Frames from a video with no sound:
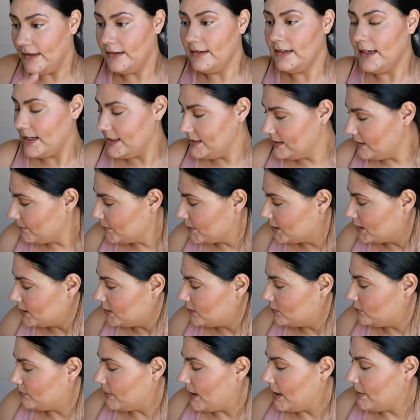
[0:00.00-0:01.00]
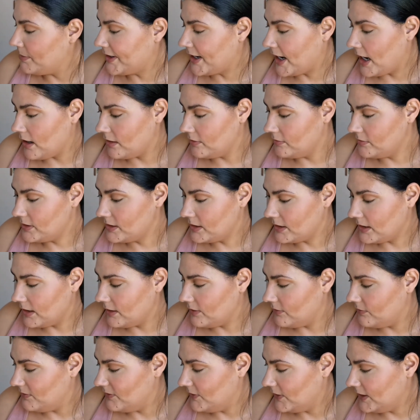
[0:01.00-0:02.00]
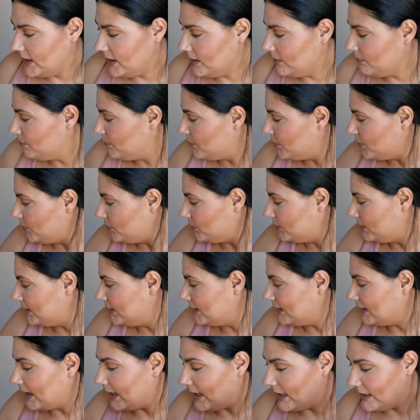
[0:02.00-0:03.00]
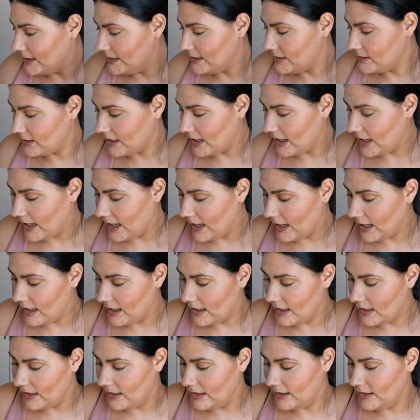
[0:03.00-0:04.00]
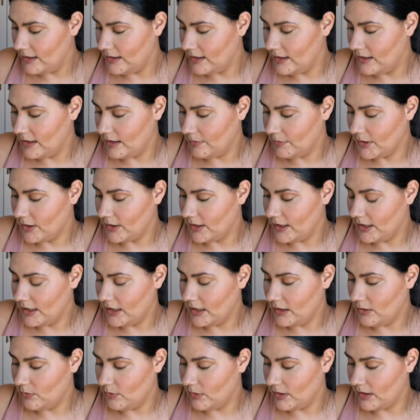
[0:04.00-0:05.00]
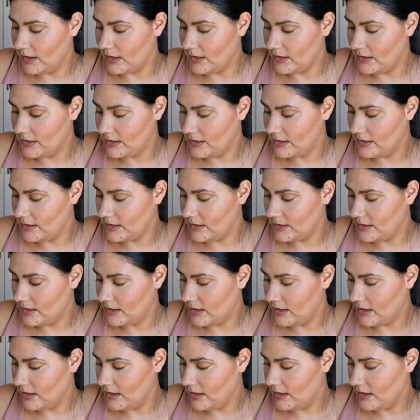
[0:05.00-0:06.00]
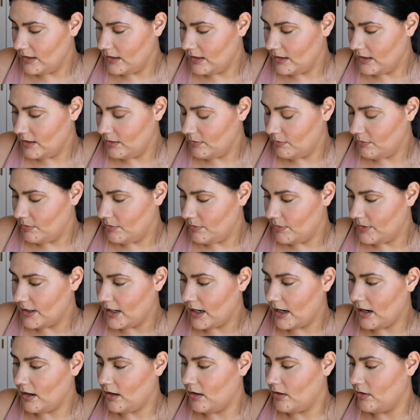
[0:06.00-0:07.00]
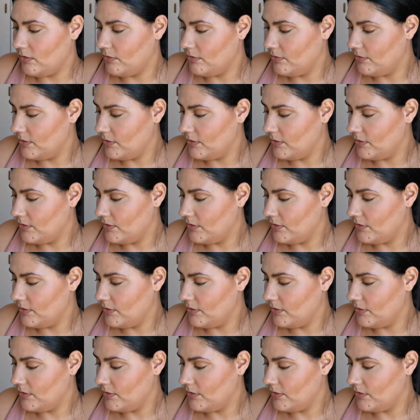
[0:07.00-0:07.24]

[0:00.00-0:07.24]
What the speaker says: Next I'm going to do my brows. Very important, guys. I am going in with this brow